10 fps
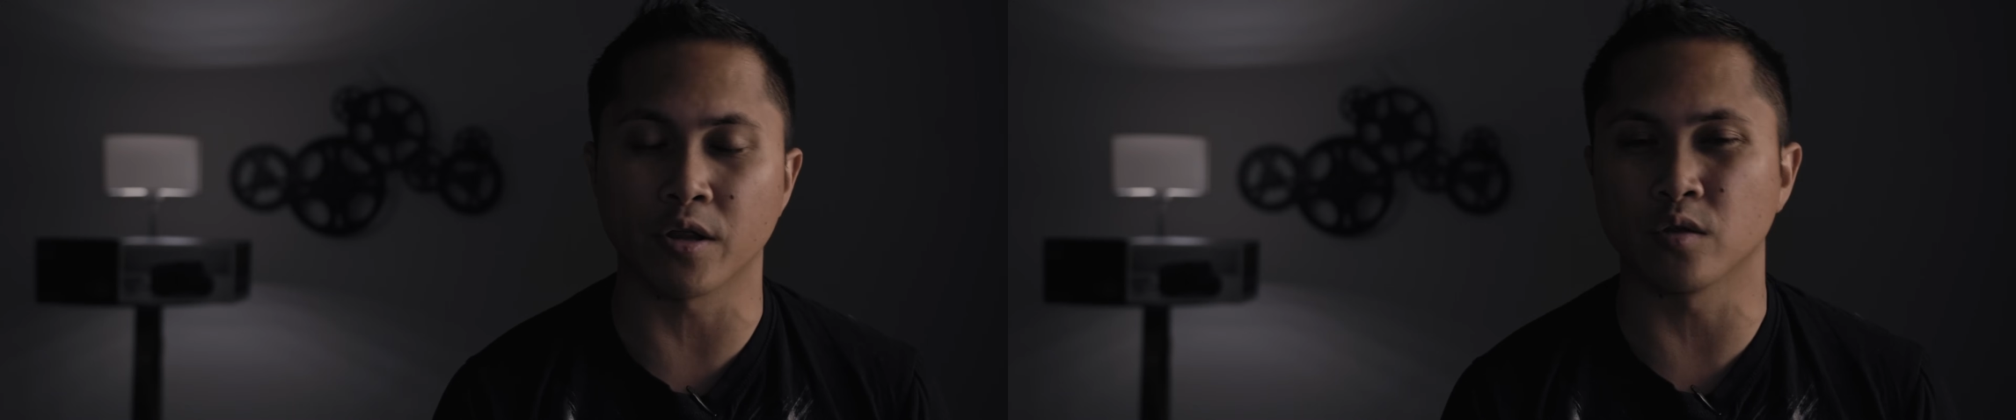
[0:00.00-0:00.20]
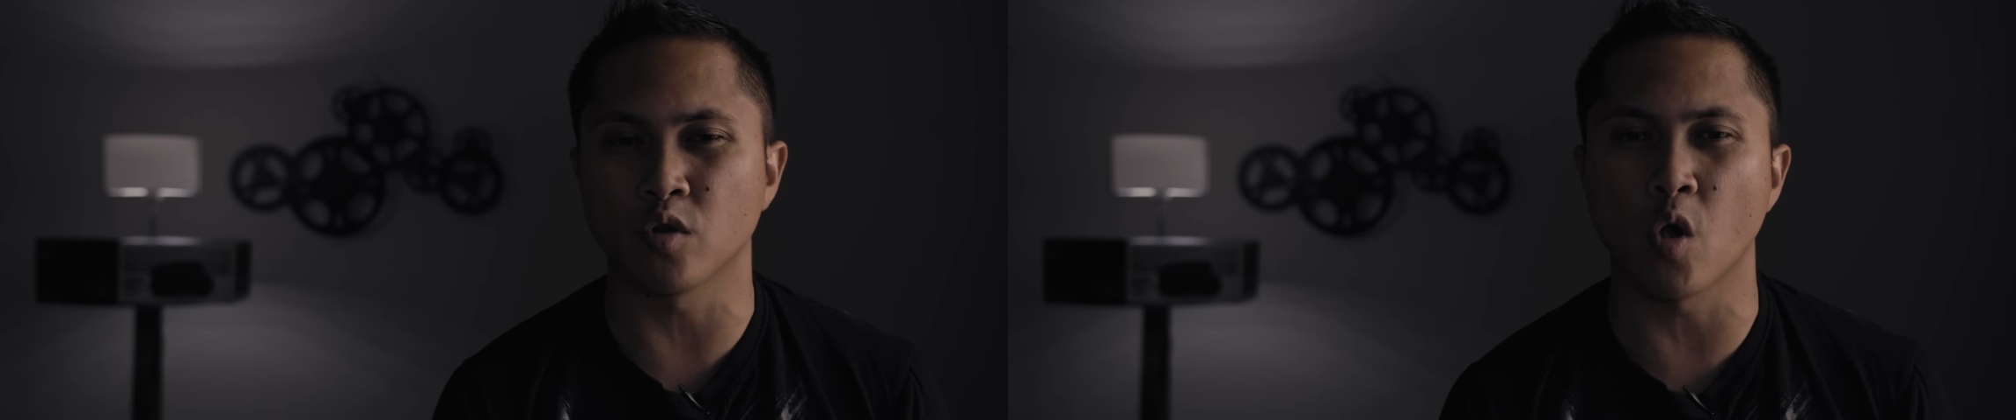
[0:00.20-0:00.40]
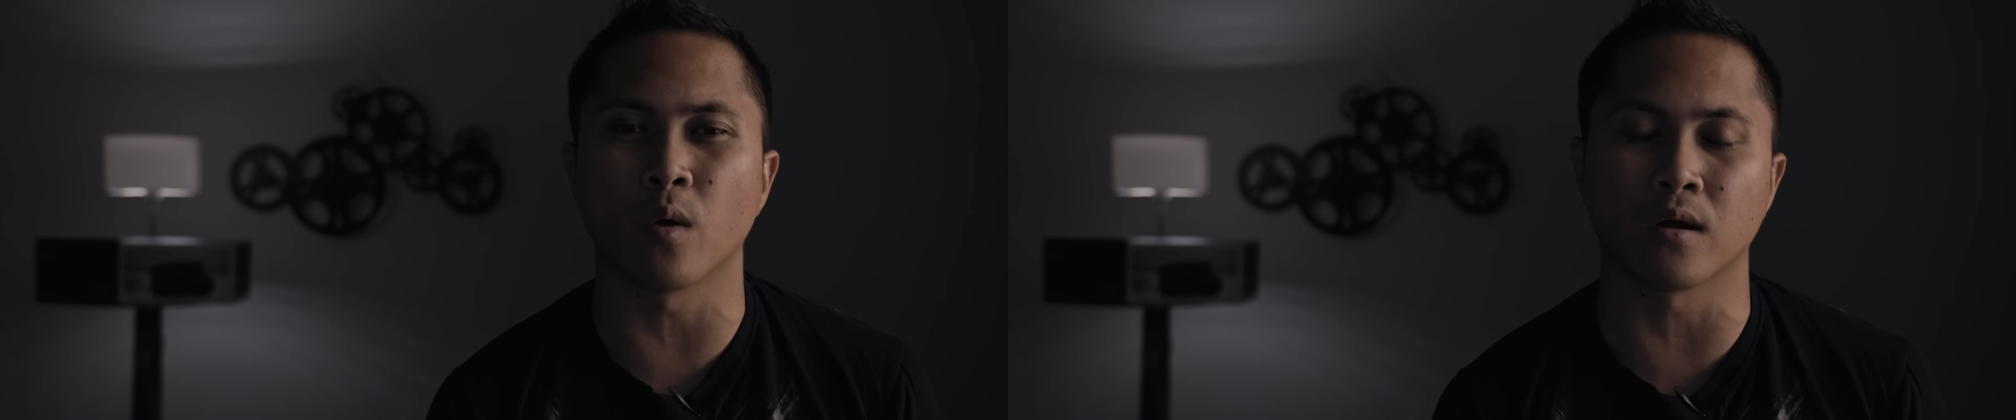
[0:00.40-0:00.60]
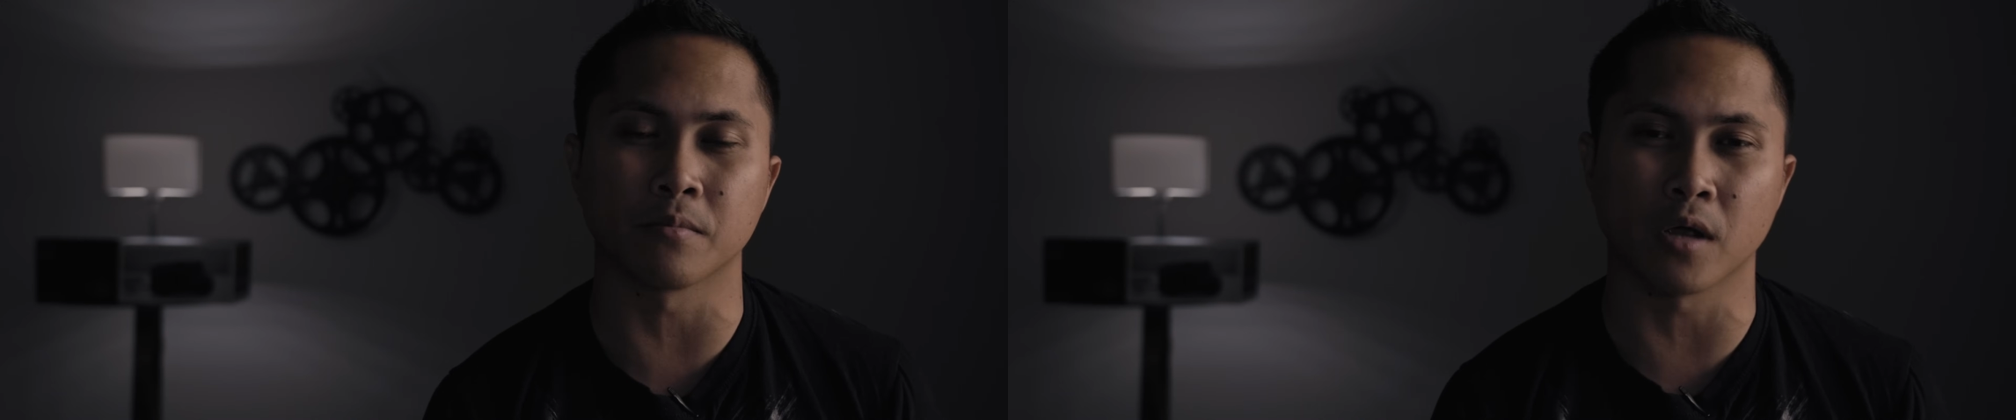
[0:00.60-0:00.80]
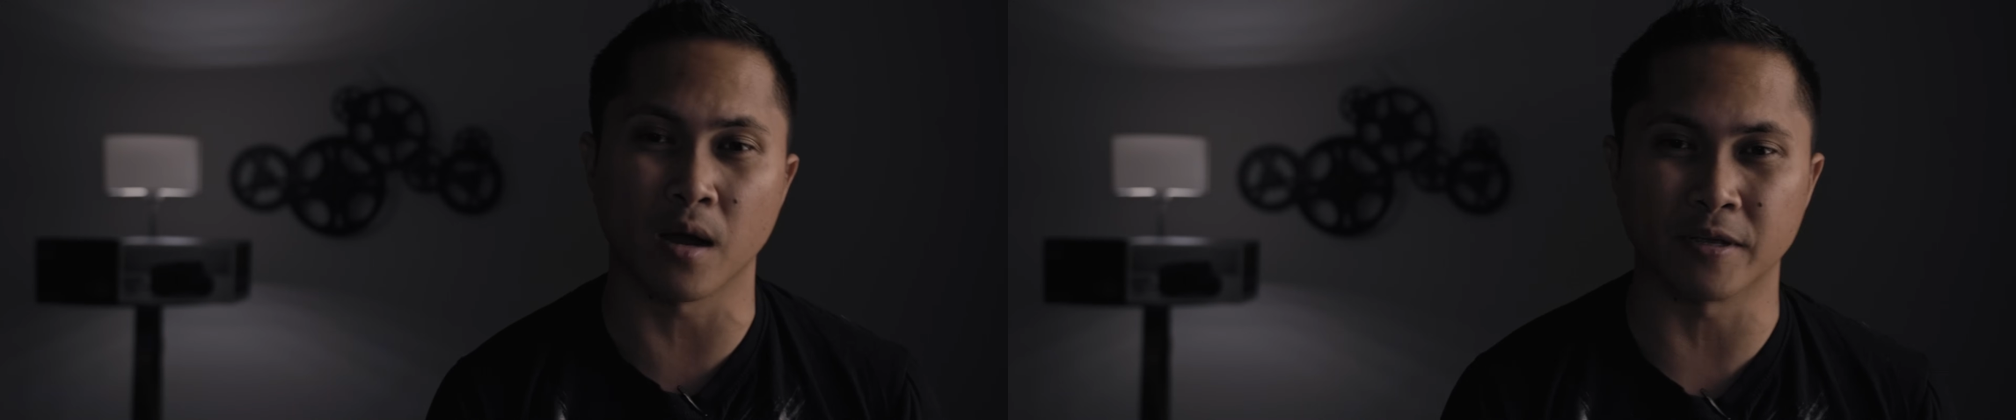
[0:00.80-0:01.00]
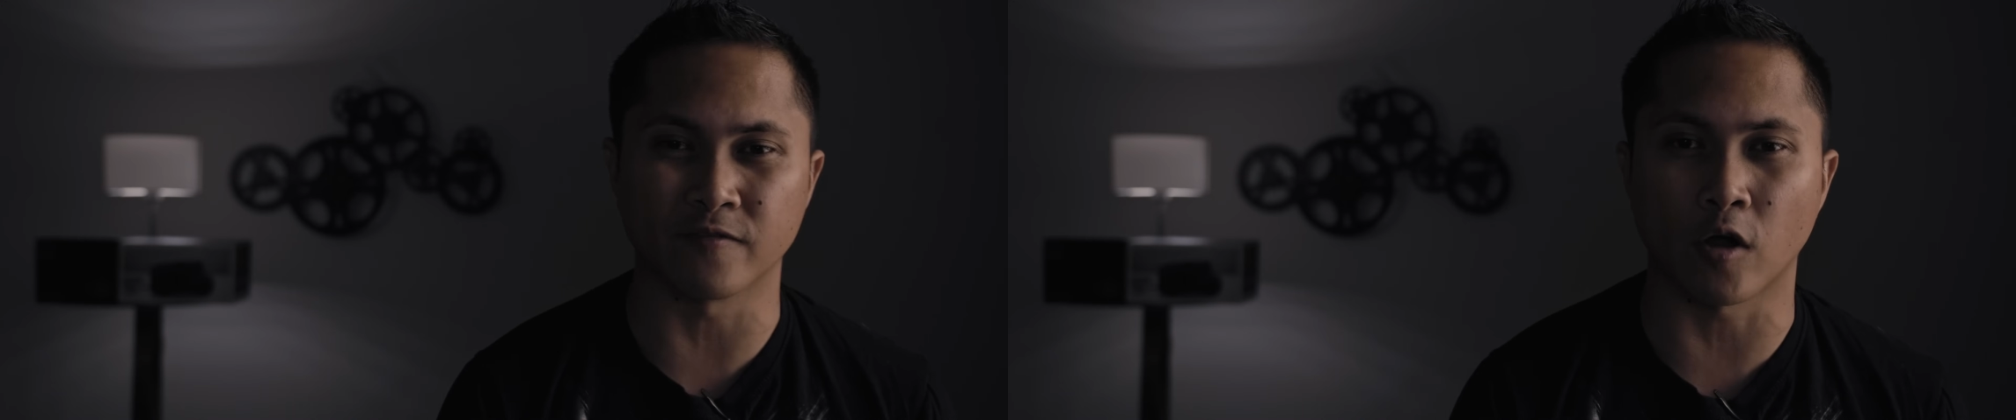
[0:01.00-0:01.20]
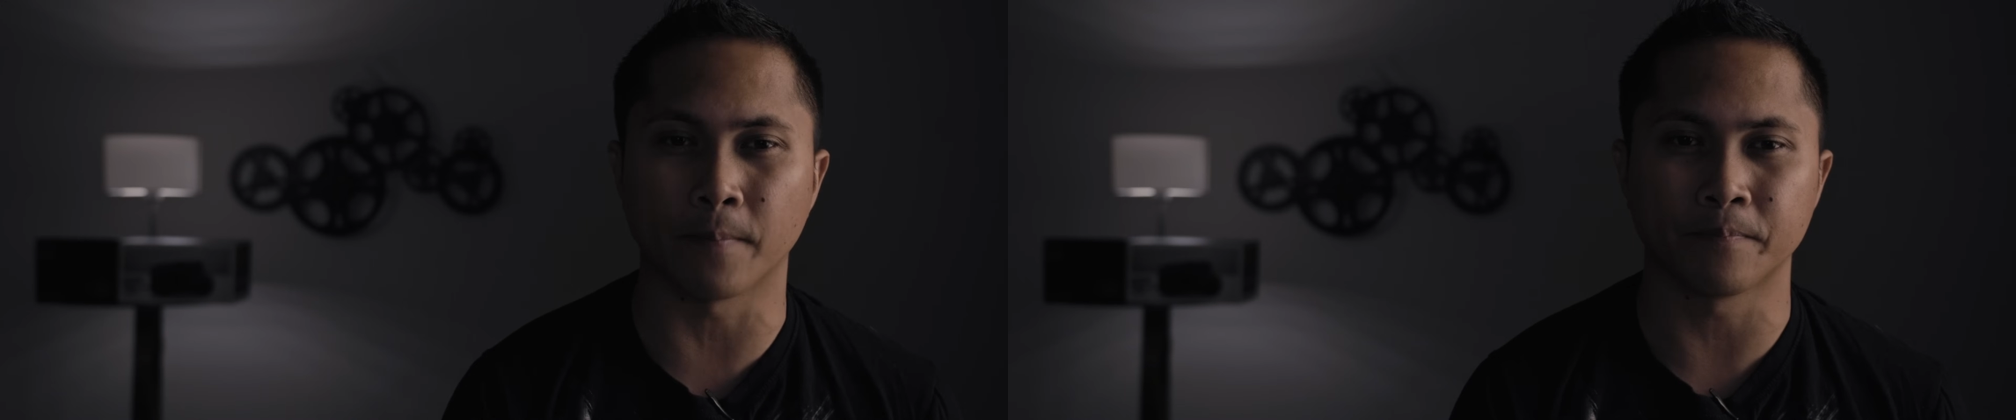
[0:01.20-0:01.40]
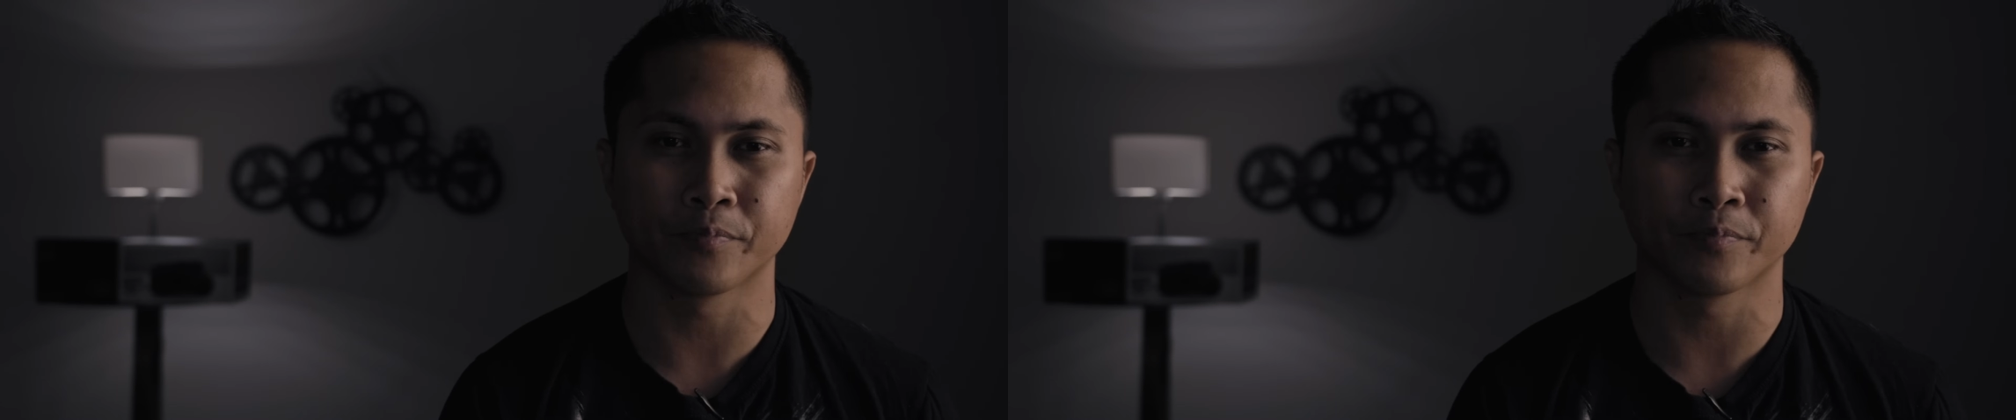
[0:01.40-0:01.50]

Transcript: and you know where I'm coming from.